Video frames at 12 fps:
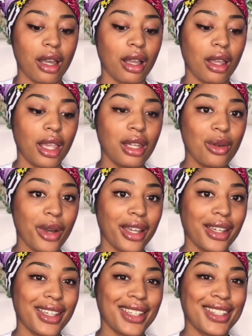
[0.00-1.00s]

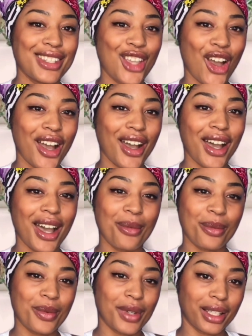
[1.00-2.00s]
Anyways, y'all,
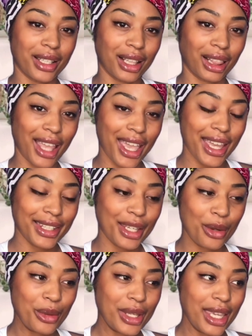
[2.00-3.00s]
I'm glad
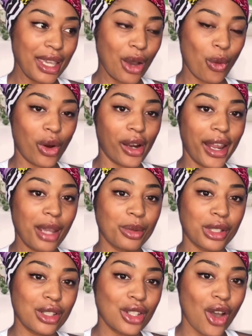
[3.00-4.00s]
that we were able
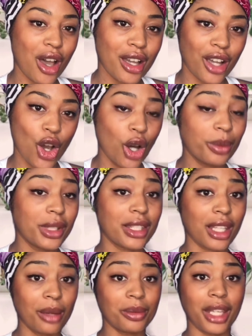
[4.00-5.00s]
to talk. I hope this
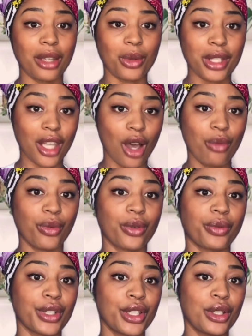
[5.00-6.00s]
update was helpful
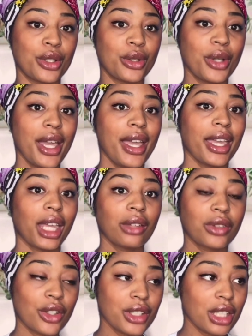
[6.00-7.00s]
for you.
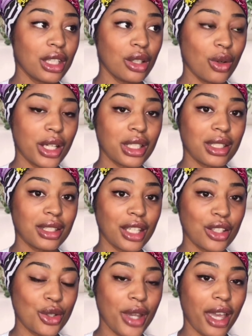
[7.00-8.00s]
If there's any questions
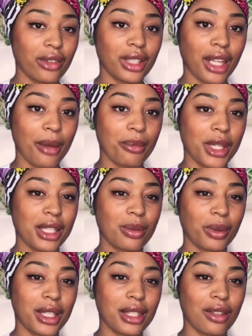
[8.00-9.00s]
that you have that I
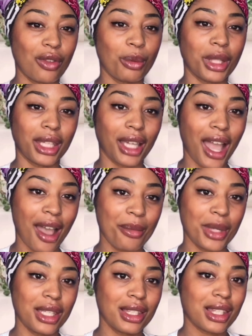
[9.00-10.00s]
missed, please leave them in the
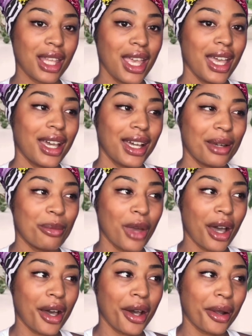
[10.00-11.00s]
comments.
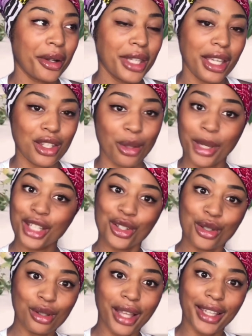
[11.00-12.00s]
Yeah, so make
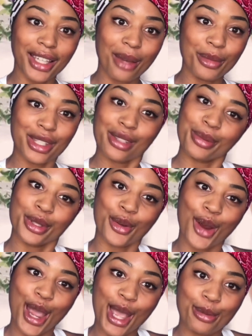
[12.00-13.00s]
sure you like, comment, and
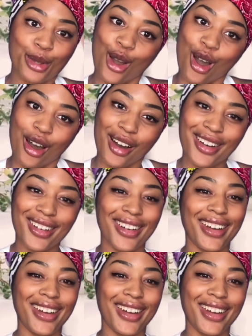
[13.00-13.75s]
subscribe, y'all.